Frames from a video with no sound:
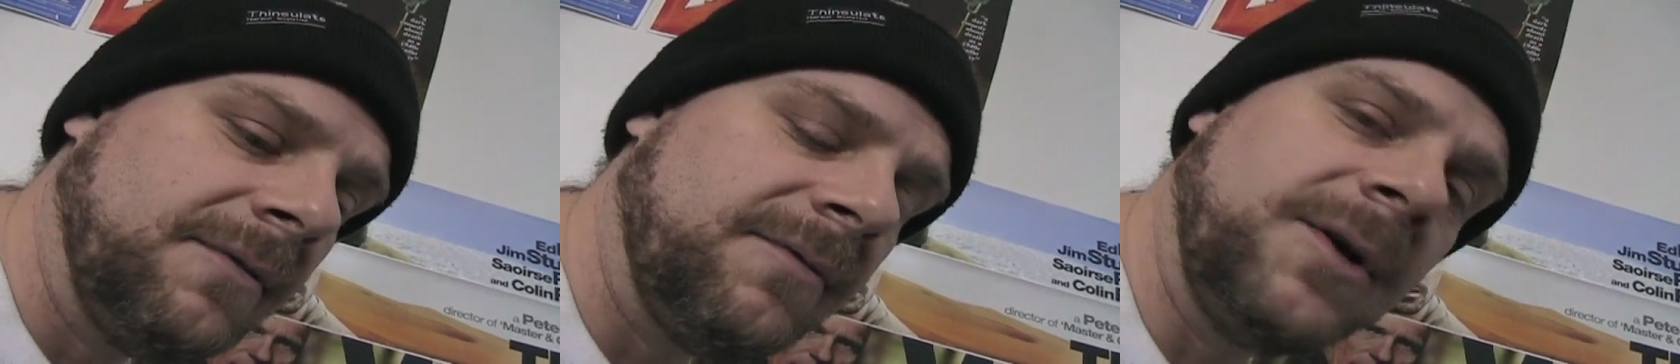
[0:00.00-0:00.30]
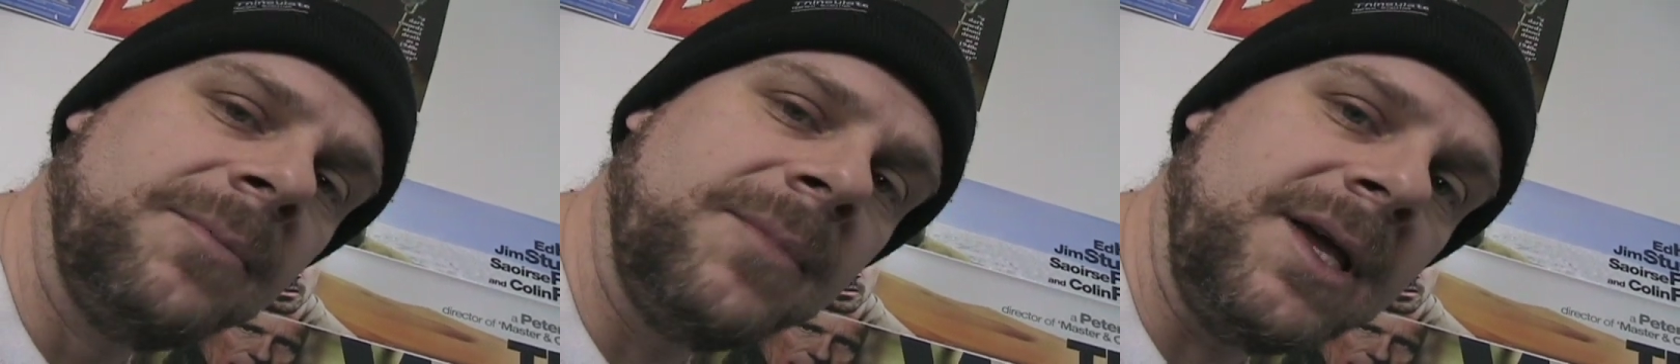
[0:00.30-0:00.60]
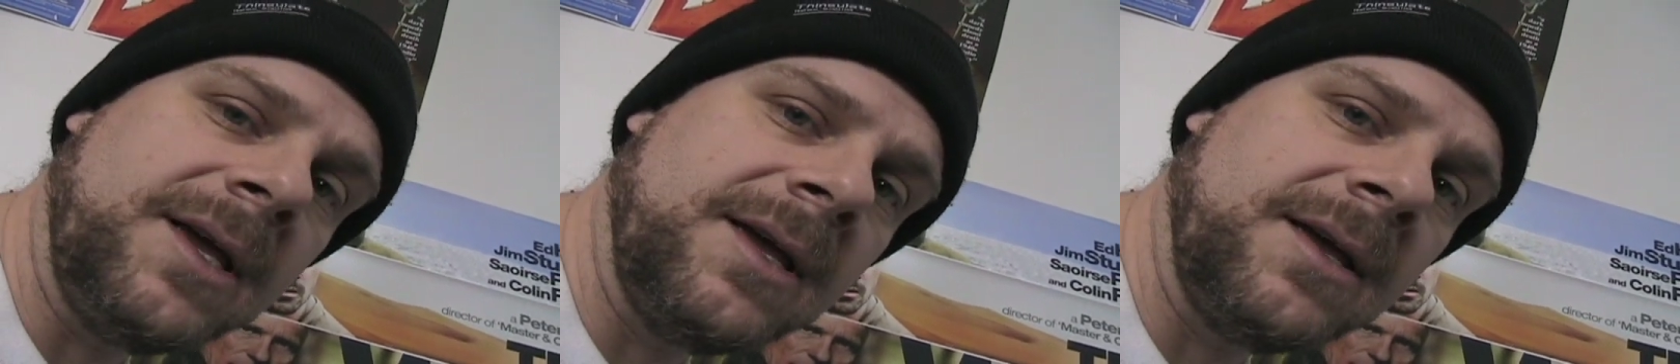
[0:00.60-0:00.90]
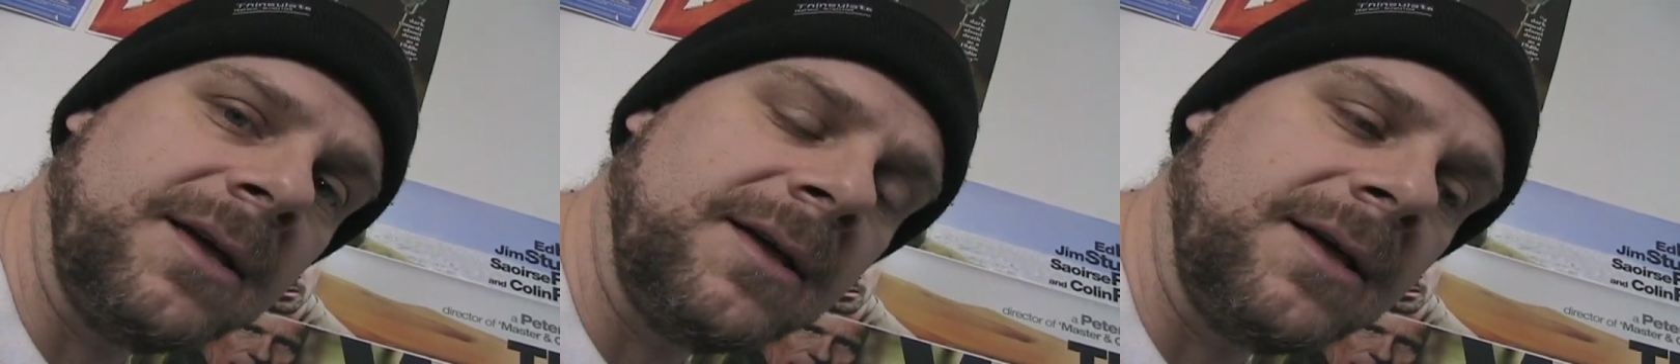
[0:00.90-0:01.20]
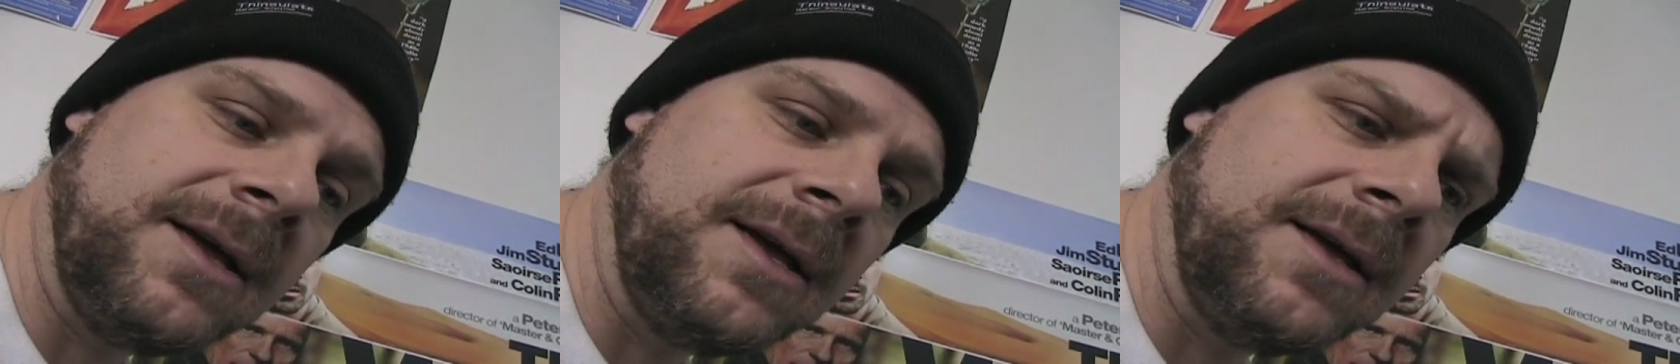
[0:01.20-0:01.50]
filmmaking
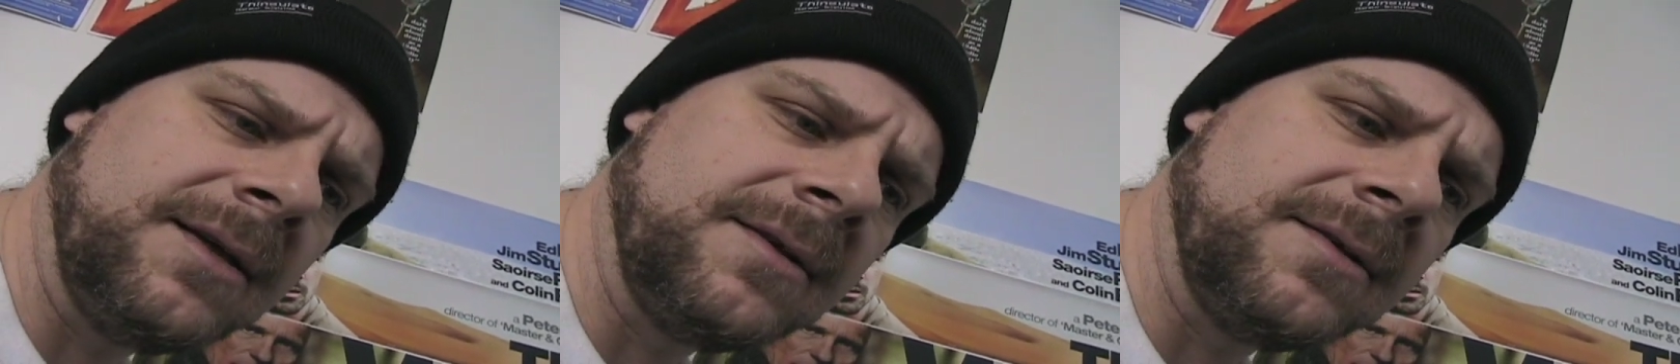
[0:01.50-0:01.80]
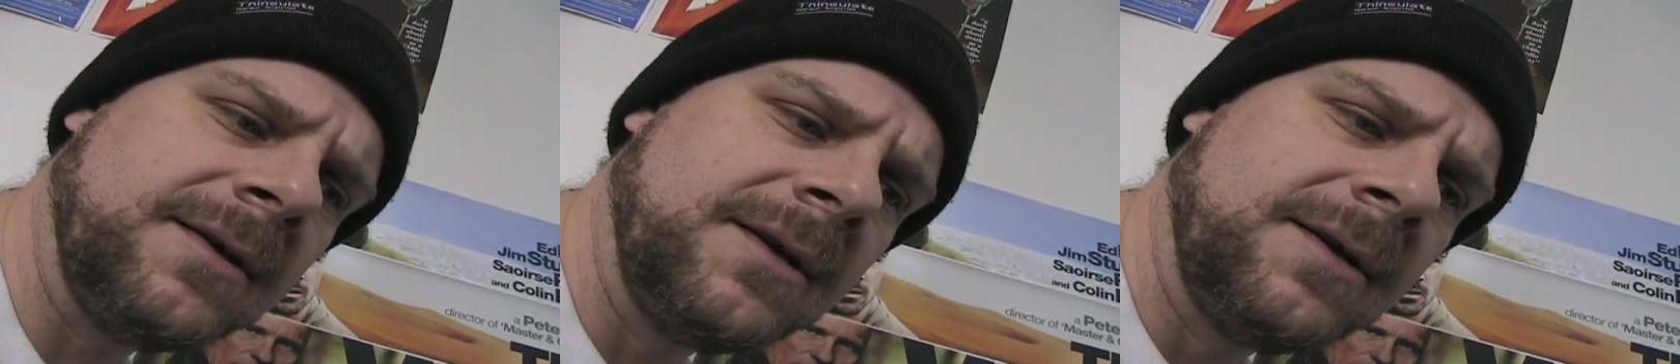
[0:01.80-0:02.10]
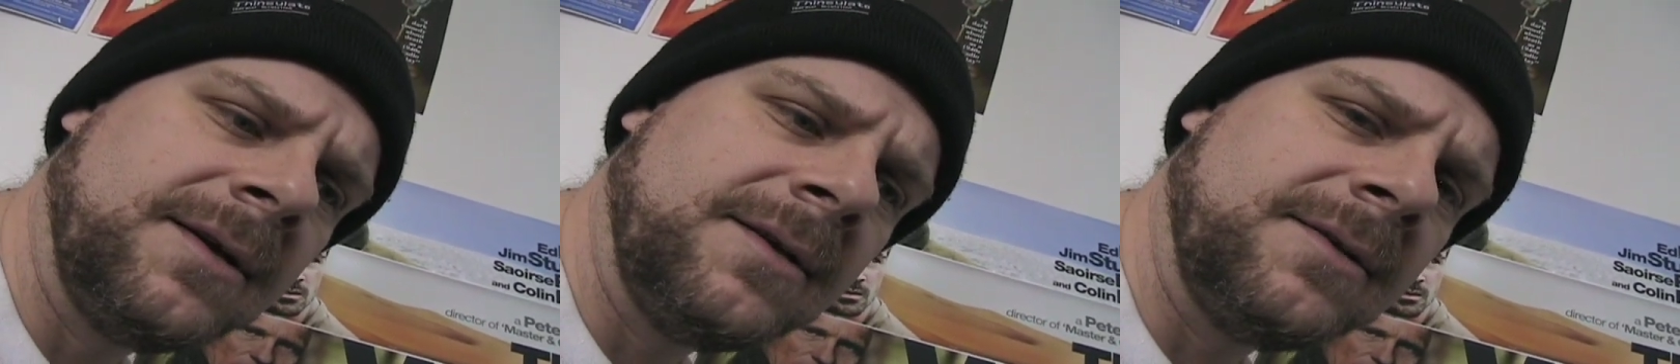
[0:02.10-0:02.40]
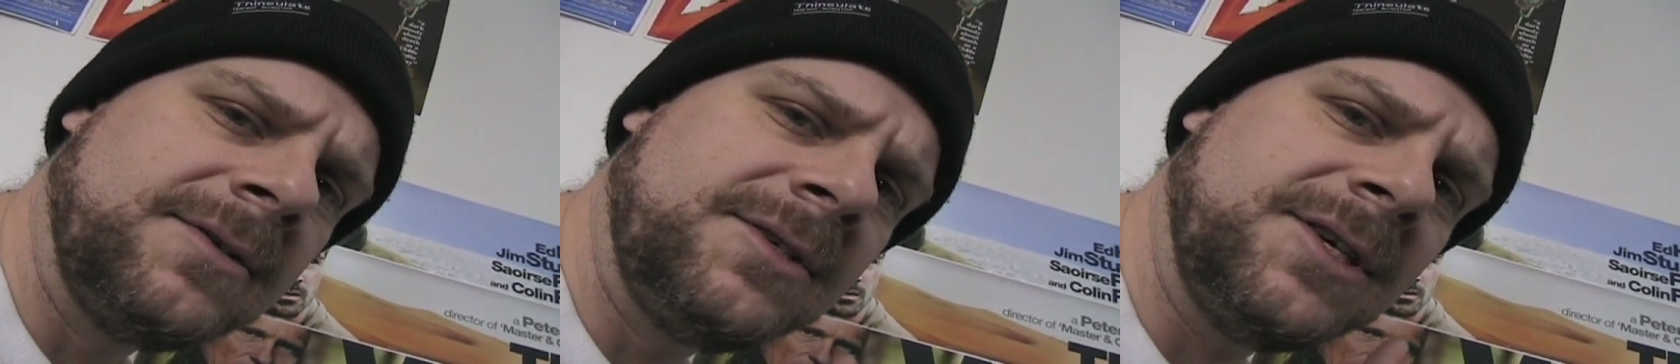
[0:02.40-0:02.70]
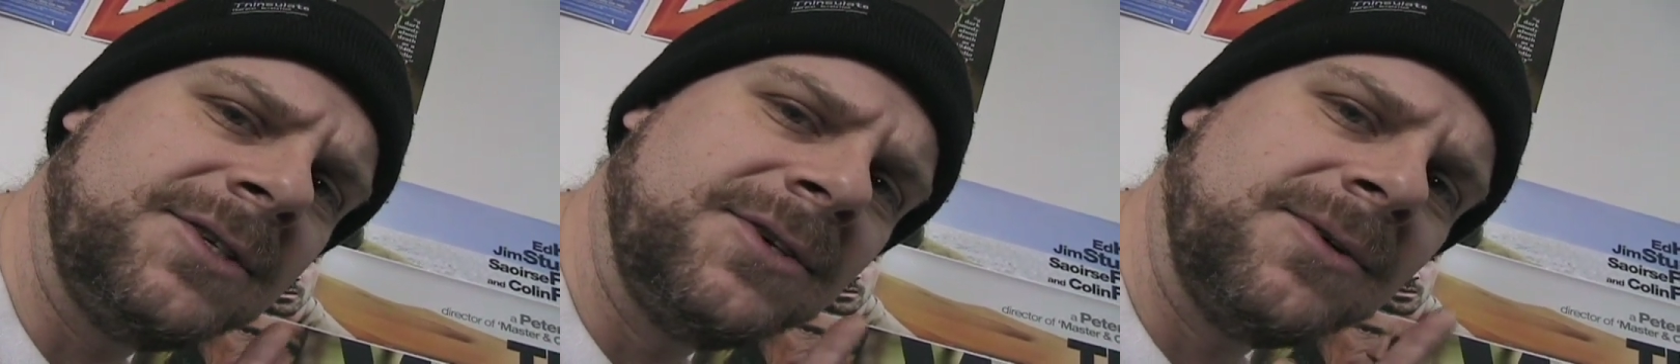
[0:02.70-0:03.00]
and
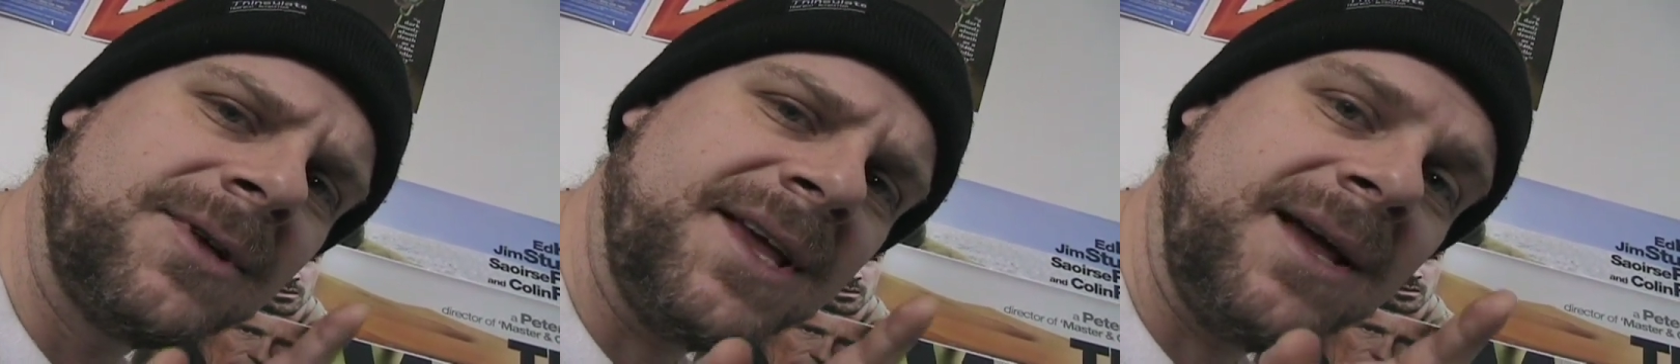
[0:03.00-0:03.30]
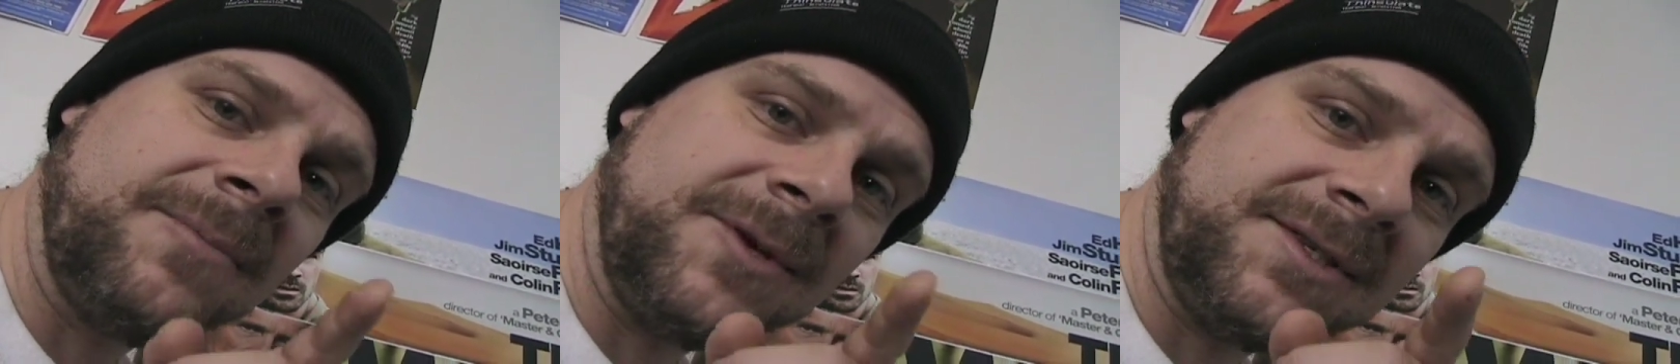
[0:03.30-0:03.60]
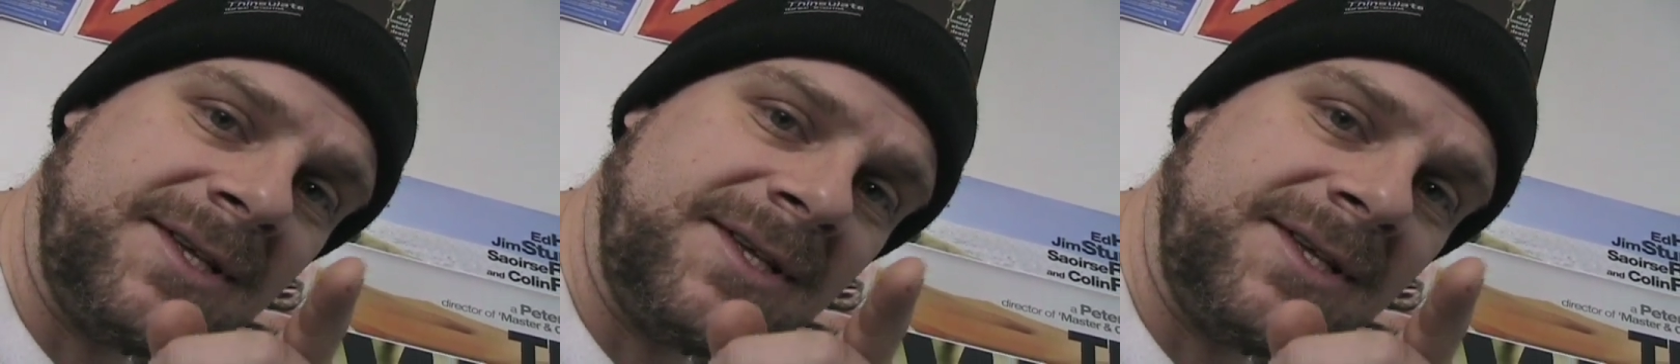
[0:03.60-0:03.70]
digital cameras